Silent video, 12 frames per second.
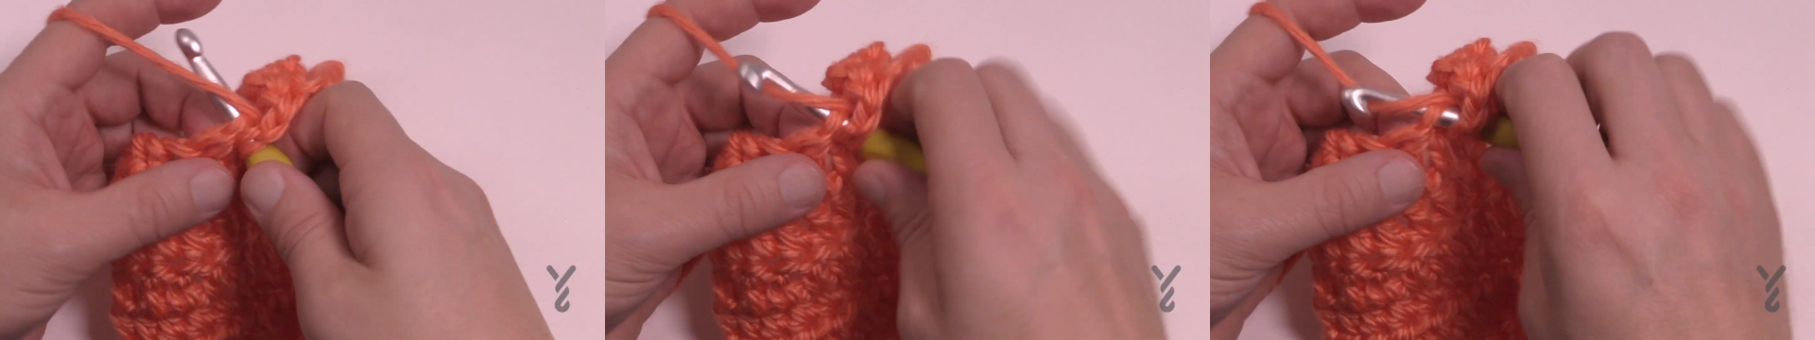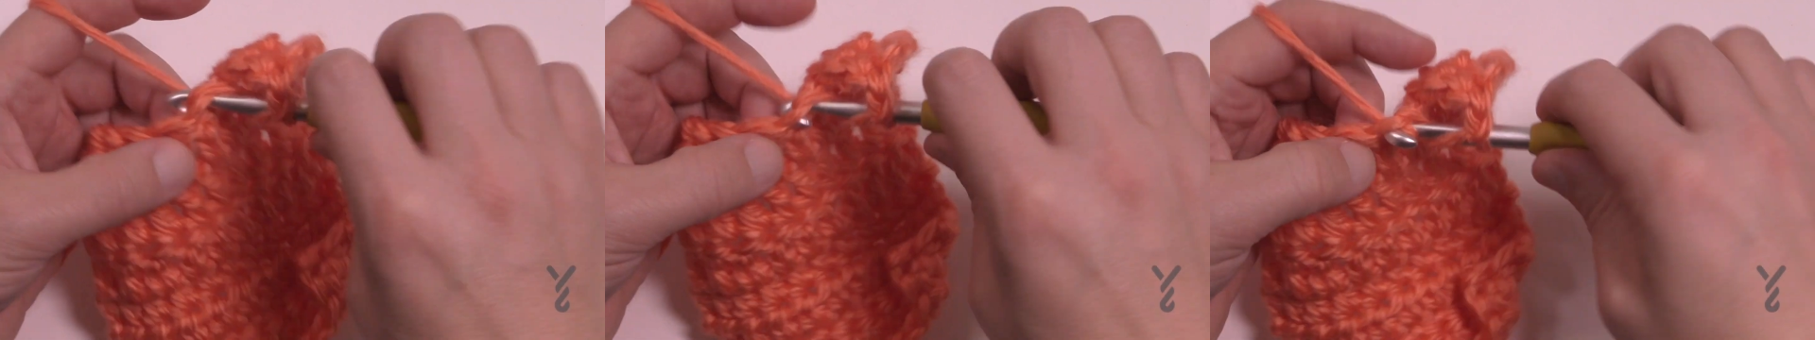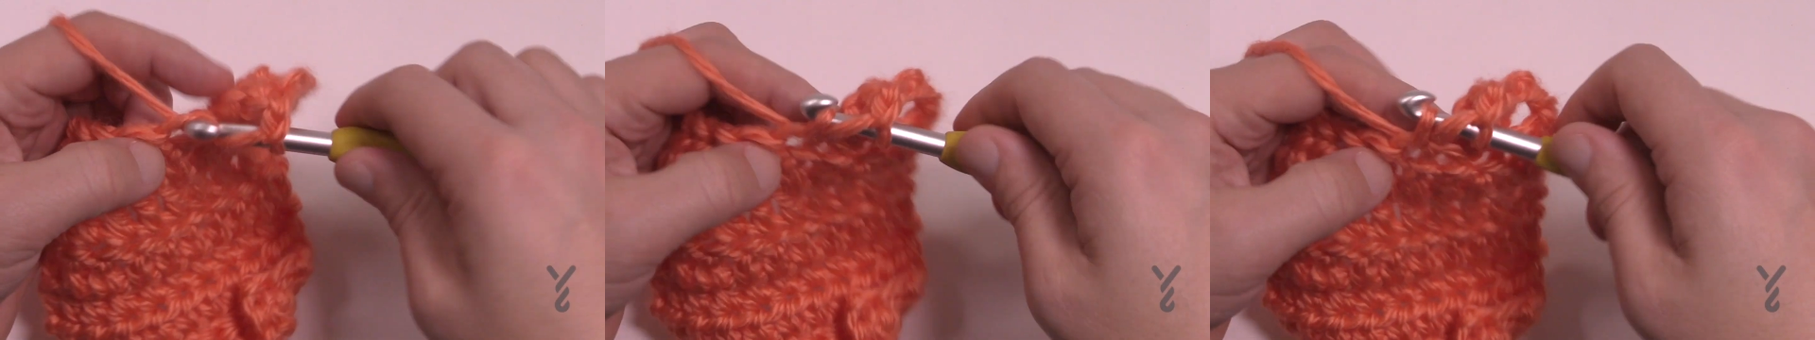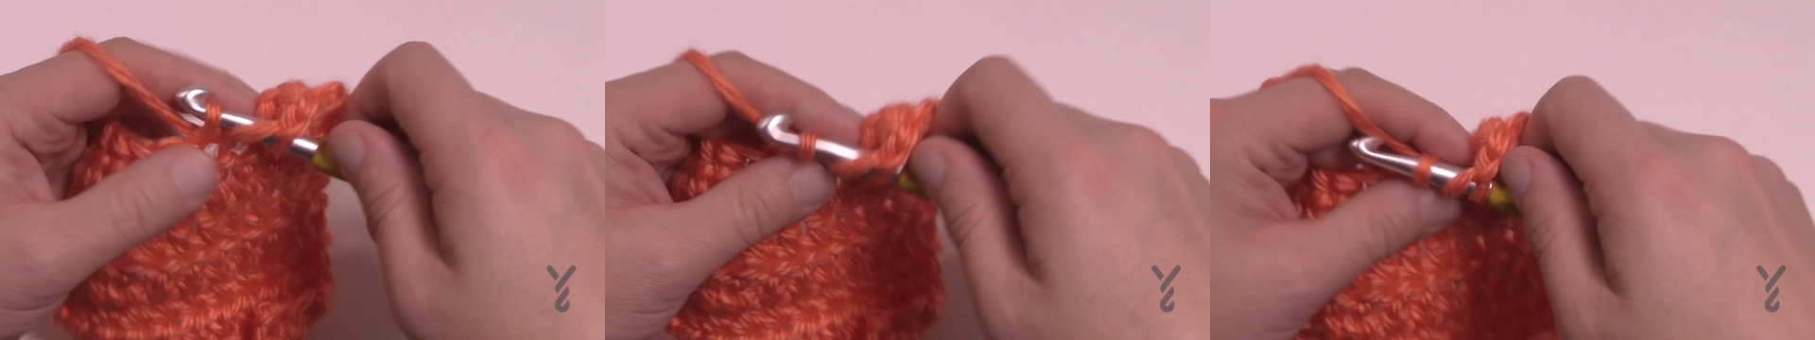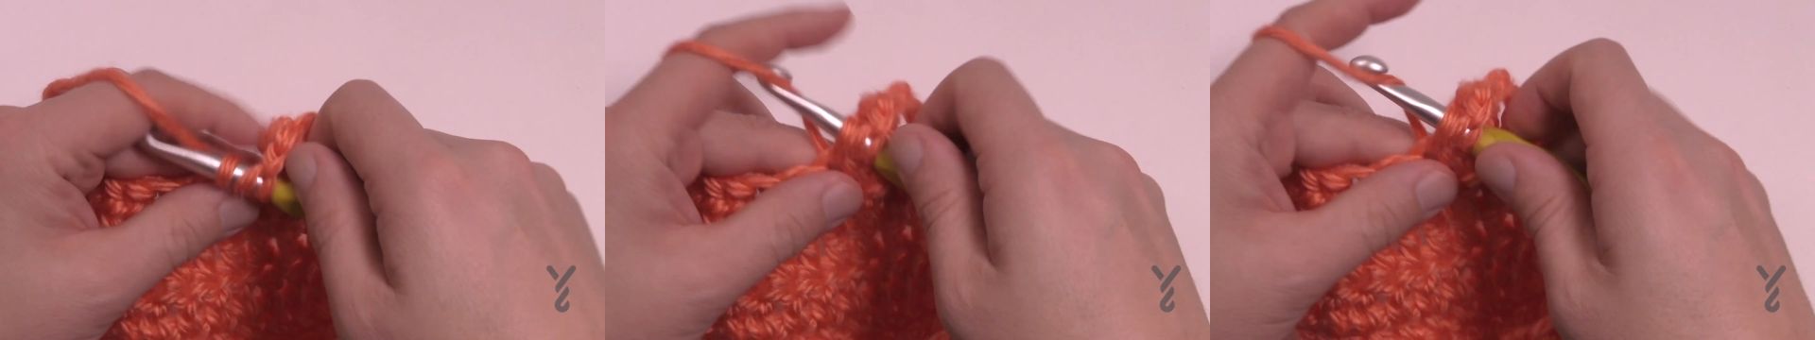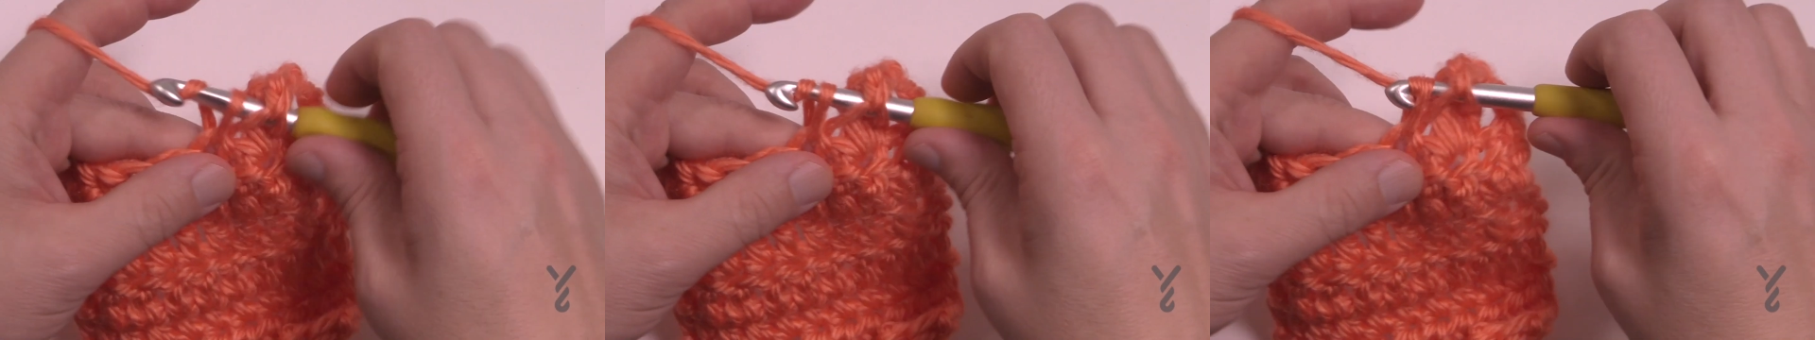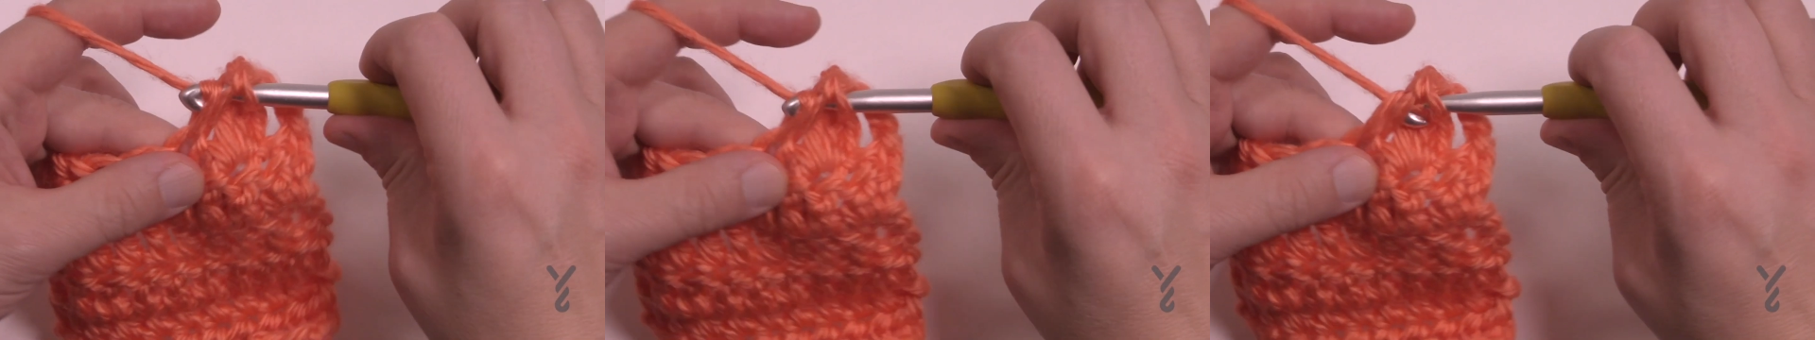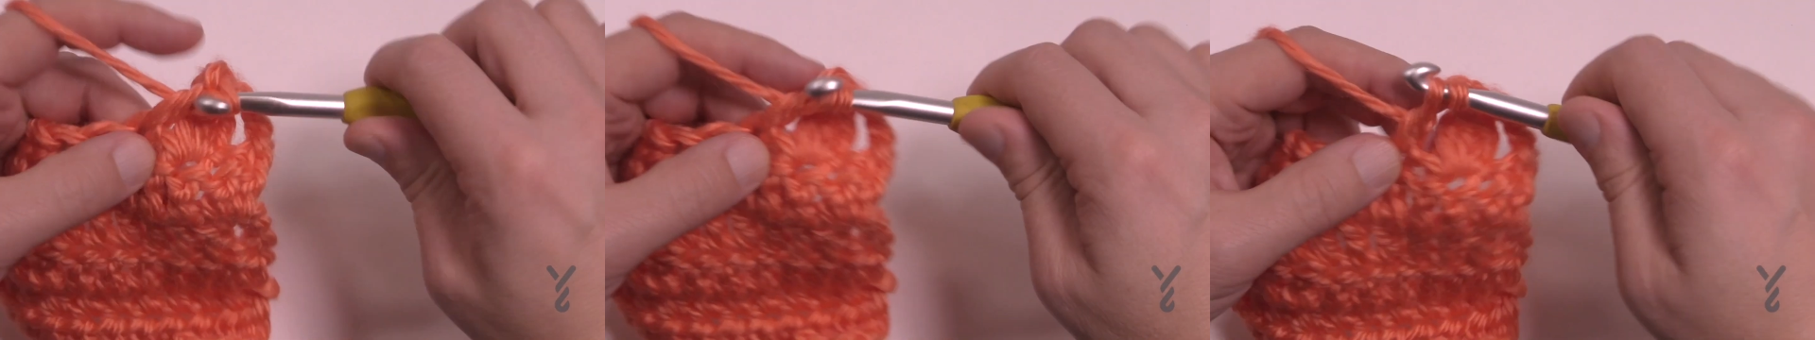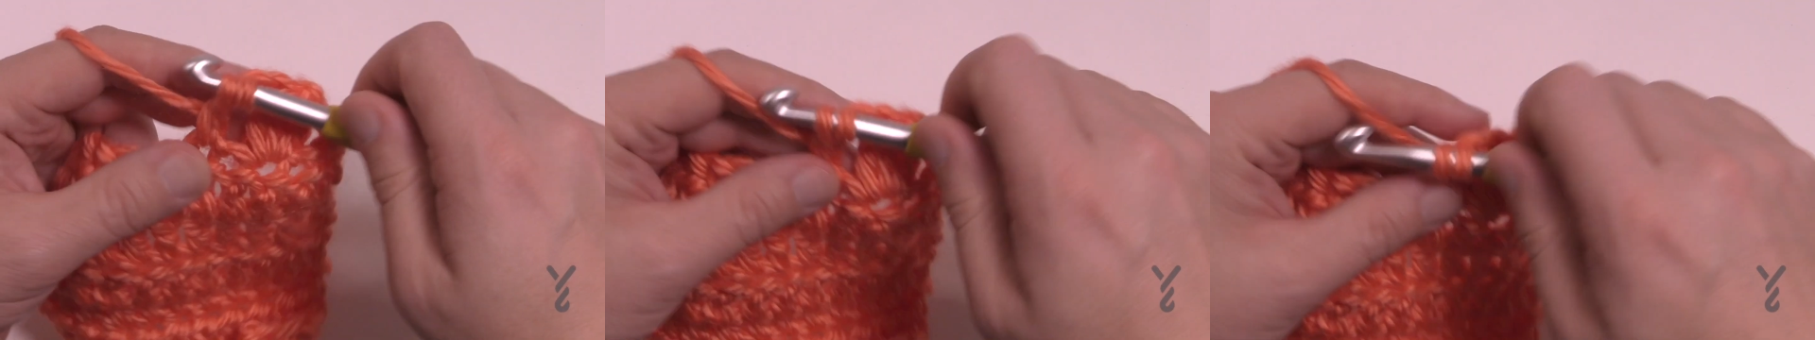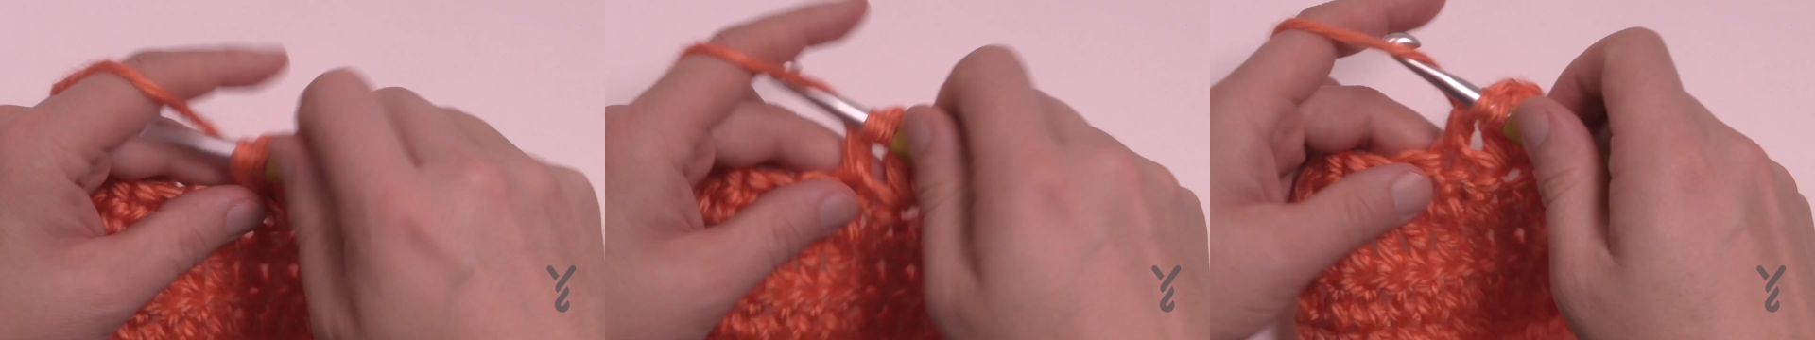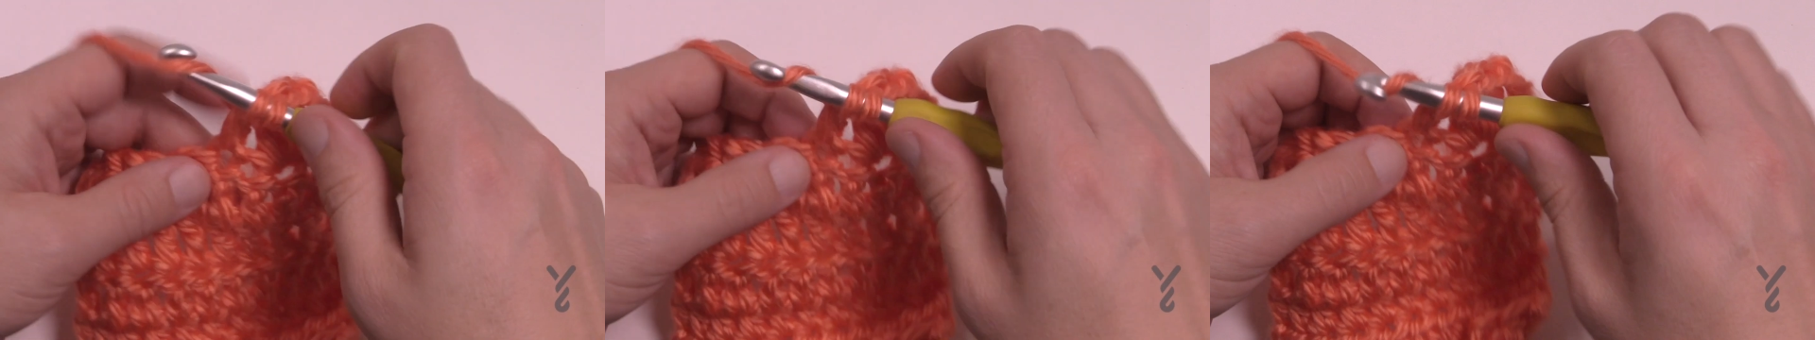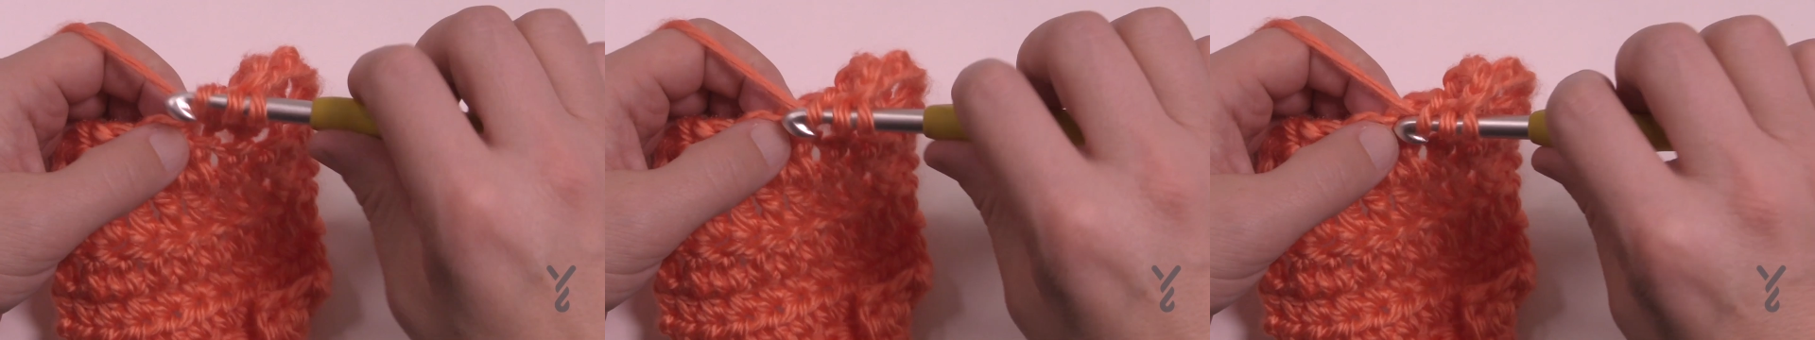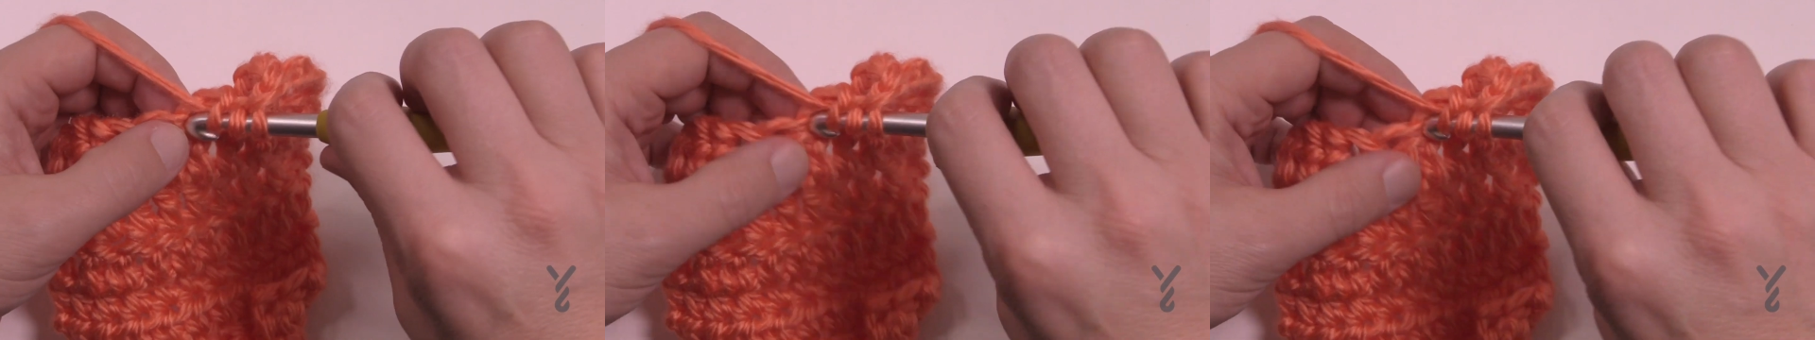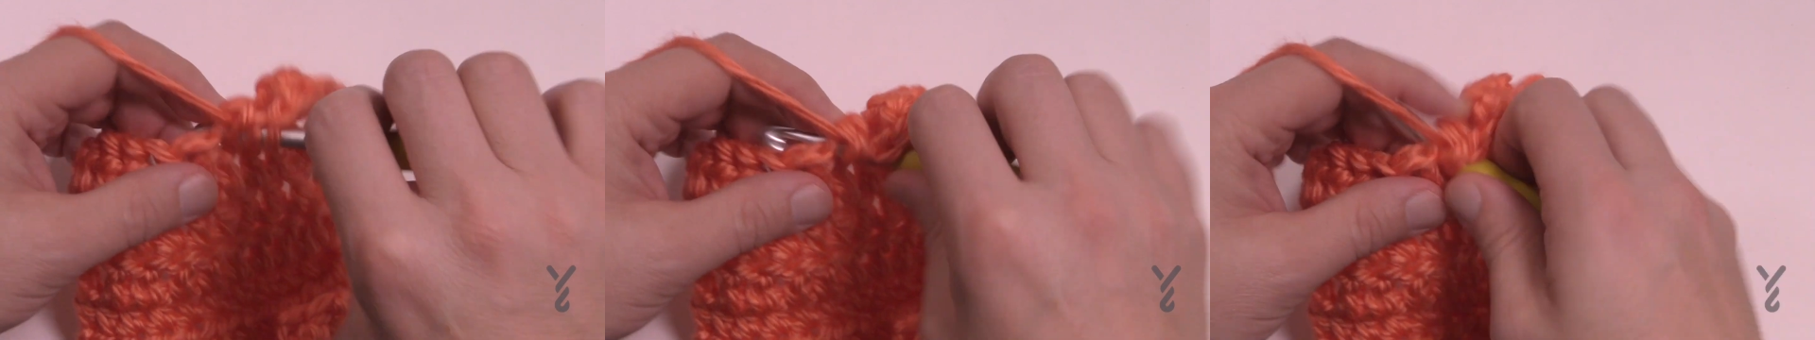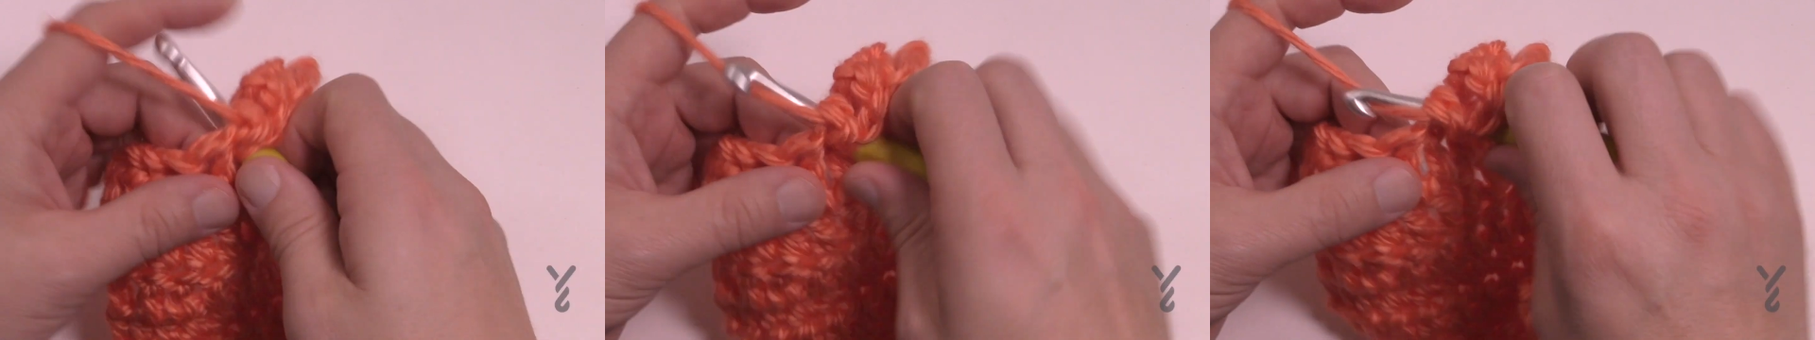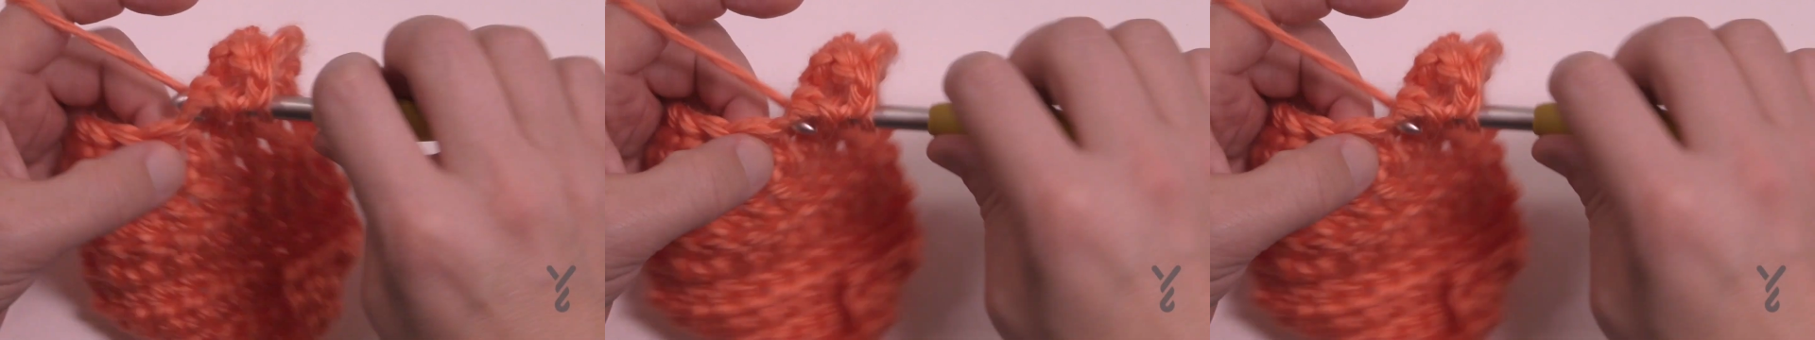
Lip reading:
(no speaker visible)